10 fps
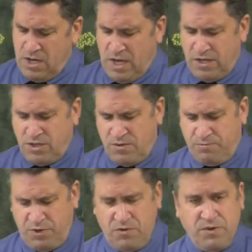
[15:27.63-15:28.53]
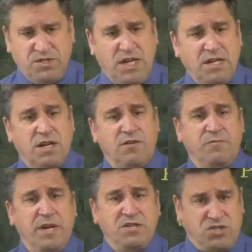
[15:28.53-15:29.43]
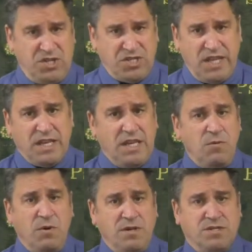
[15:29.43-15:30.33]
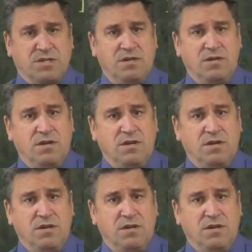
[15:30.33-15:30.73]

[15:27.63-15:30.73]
and to be rejected of men just like He was.